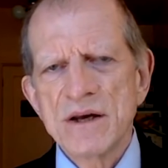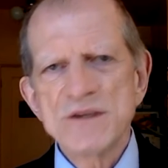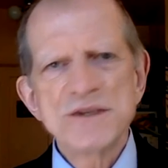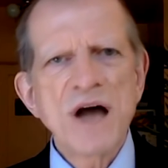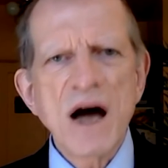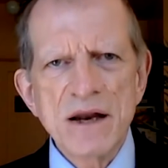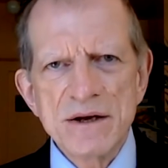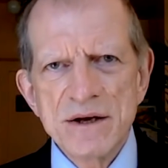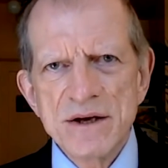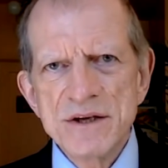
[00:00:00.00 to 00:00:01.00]
He's
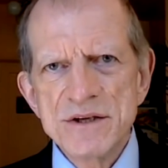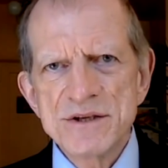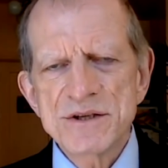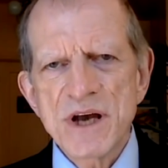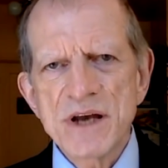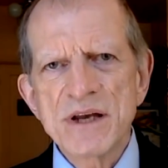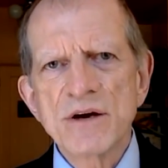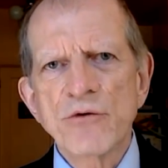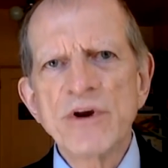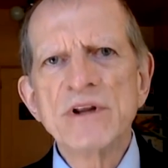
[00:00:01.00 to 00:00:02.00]
not. He's taking
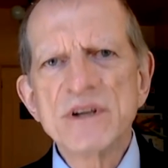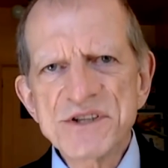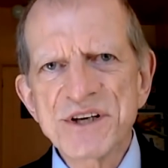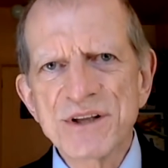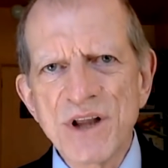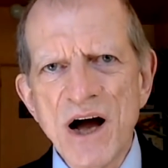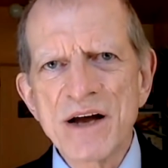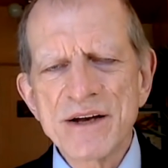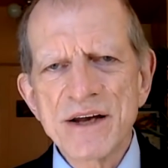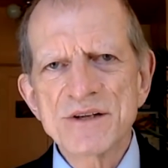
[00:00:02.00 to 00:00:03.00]
a realistic
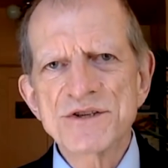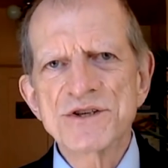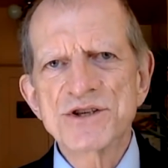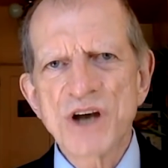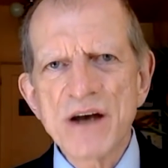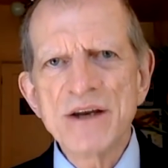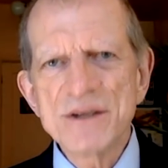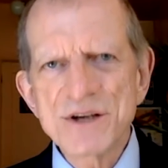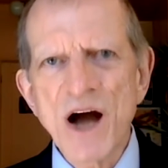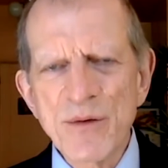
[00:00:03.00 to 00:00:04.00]
line against the
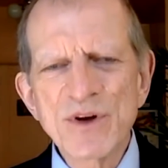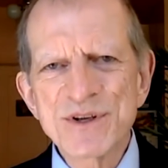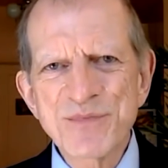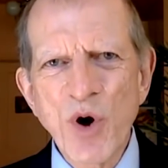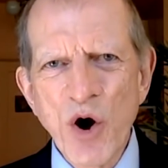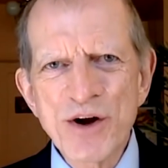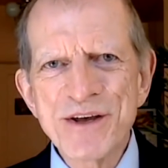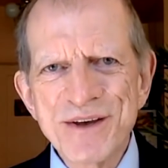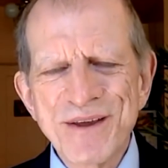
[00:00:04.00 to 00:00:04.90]
Chinese Communist Party.